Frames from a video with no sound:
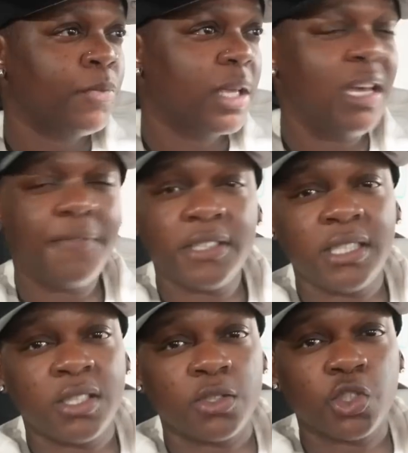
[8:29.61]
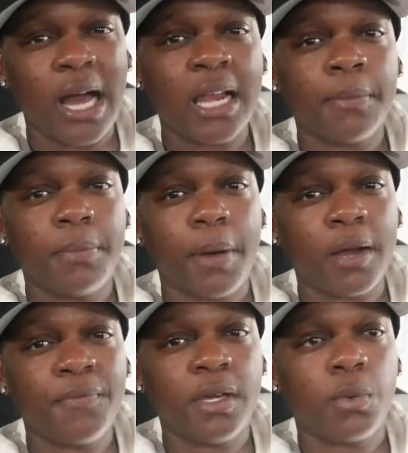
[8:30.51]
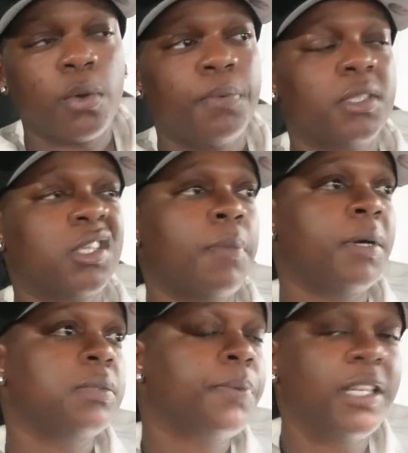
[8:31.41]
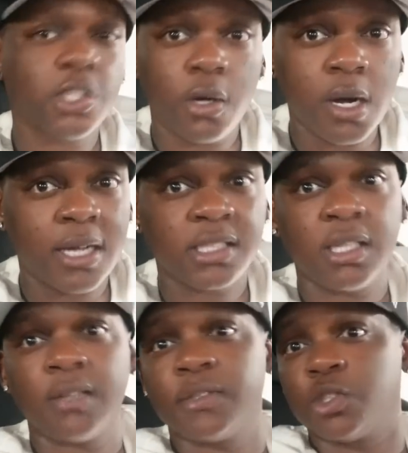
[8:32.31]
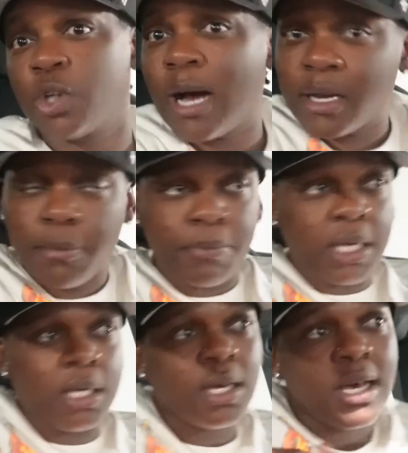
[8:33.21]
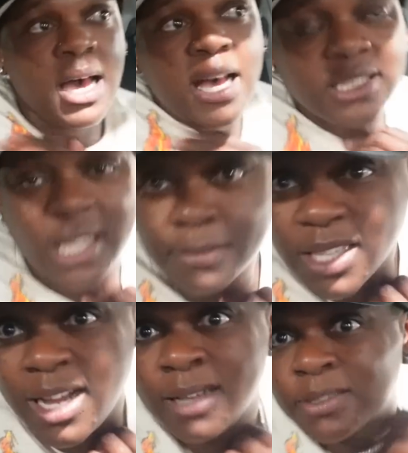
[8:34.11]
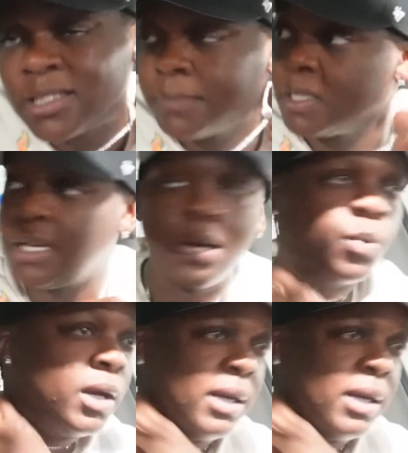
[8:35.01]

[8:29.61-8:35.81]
emphasis on trying to be perfect and we put so much pressure on ourselves and trying to be sometimes something that we